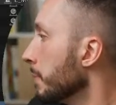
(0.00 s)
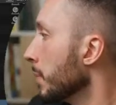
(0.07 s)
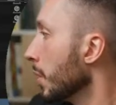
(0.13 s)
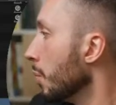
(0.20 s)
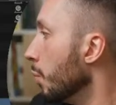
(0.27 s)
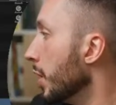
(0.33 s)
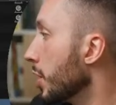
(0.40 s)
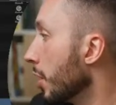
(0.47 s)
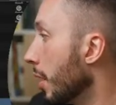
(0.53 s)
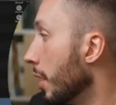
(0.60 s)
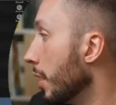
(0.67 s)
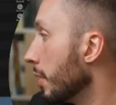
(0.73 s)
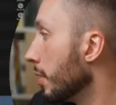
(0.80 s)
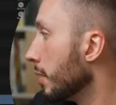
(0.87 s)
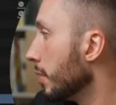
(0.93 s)
which
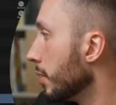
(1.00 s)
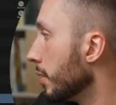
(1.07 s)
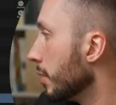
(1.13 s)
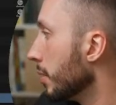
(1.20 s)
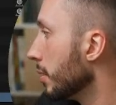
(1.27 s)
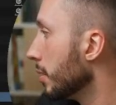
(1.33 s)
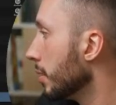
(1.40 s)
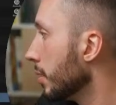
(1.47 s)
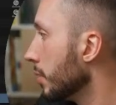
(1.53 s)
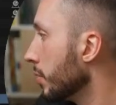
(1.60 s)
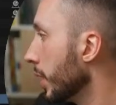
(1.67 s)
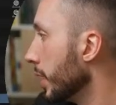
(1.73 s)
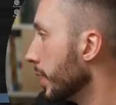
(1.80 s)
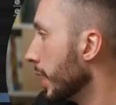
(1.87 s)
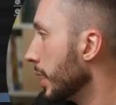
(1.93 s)
are
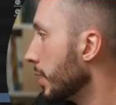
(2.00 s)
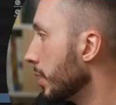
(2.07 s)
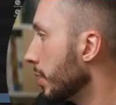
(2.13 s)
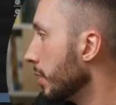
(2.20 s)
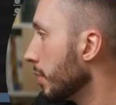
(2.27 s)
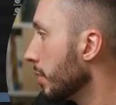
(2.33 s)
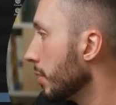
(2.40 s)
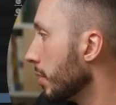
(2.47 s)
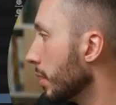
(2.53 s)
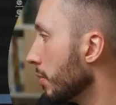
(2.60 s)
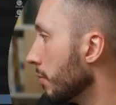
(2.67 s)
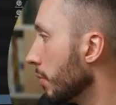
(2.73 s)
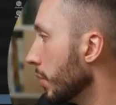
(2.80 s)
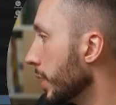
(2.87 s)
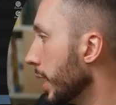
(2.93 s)
translation,
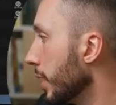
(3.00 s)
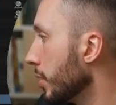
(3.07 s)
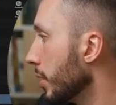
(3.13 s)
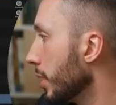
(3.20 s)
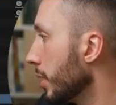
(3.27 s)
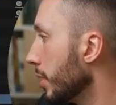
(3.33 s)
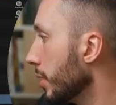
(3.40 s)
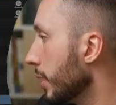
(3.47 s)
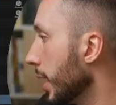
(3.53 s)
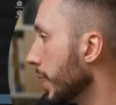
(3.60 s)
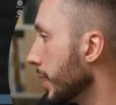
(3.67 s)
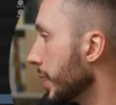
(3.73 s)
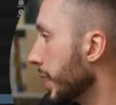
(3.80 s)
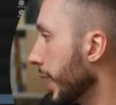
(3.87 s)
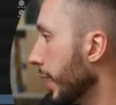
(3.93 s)
rotation,
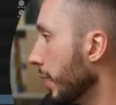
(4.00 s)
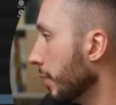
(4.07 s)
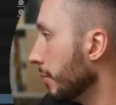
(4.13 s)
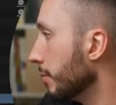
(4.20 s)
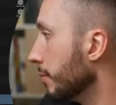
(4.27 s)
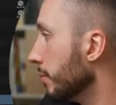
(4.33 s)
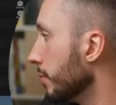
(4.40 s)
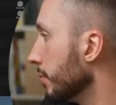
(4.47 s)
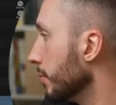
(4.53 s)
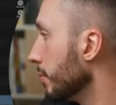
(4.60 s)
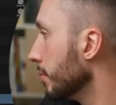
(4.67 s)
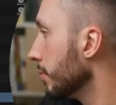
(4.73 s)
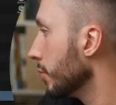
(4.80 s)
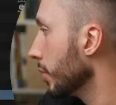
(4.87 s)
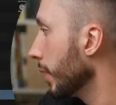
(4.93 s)
and scale.
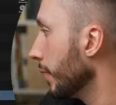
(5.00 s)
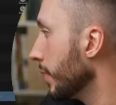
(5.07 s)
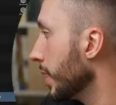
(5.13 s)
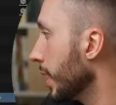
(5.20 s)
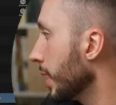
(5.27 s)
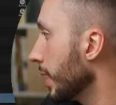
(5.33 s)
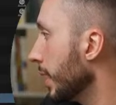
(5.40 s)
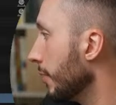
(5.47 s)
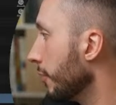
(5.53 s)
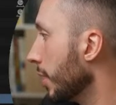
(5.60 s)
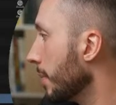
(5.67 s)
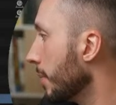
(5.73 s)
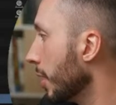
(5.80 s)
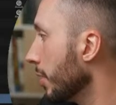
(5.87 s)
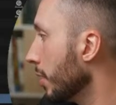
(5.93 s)
So I've set a
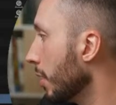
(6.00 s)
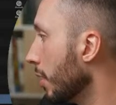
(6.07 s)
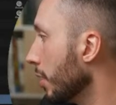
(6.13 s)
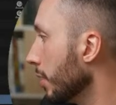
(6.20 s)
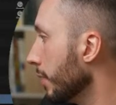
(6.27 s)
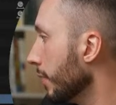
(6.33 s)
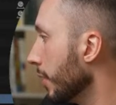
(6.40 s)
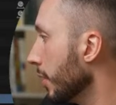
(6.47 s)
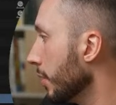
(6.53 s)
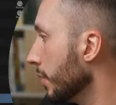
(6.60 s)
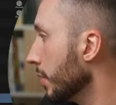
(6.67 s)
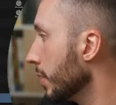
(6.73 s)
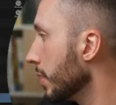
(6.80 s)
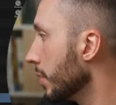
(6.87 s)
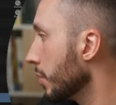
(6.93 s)
keyframe on all of
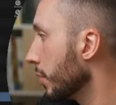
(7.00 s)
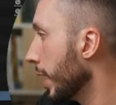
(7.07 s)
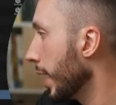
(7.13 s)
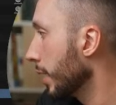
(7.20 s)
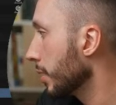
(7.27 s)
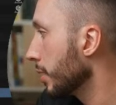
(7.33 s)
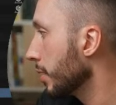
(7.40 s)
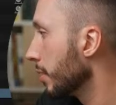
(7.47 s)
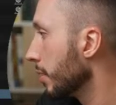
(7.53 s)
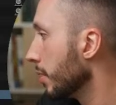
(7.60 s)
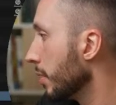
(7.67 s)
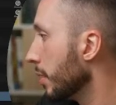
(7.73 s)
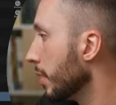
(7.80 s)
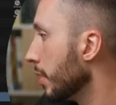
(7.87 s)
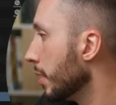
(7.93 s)
those tracks,
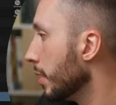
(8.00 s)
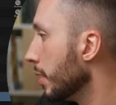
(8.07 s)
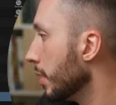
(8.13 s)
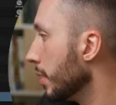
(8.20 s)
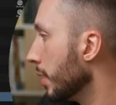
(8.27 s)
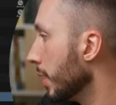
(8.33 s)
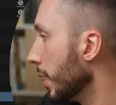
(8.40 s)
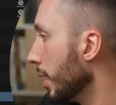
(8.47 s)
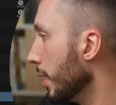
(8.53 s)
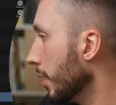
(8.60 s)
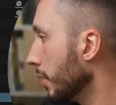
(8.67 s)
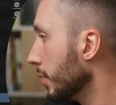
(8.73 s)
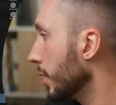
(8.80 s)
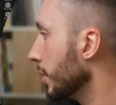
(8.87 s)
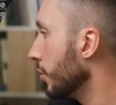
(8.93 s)
and
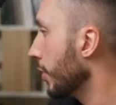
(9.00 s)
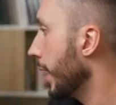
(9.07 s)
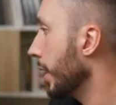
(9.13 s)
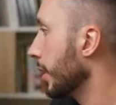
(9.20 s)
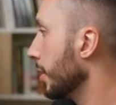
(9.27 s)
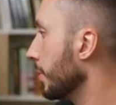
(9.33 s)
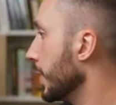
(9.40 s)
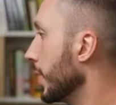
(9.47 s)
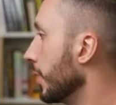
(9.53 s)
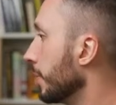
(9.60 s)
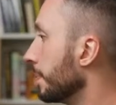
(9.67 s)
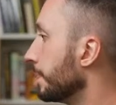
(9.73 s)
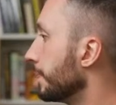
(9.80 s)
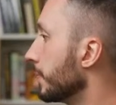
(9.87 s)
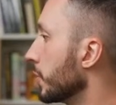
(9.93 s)
I'll contract them here
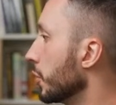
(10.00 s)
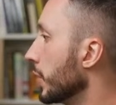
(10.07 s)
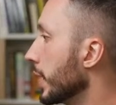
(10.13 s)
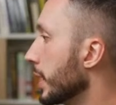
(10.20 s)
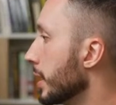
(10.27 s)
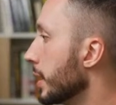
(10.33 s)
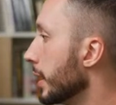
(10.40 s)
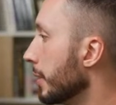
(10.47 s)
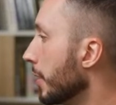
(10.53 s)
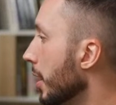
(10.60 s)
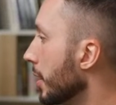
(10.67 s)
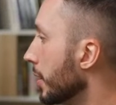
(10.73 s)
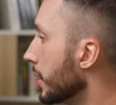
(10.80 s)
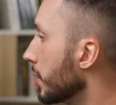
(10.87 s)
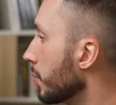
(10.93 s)
so you can see.
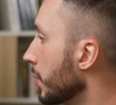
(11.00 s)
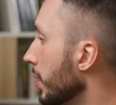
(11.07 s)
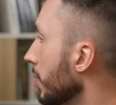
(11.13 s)
This is really,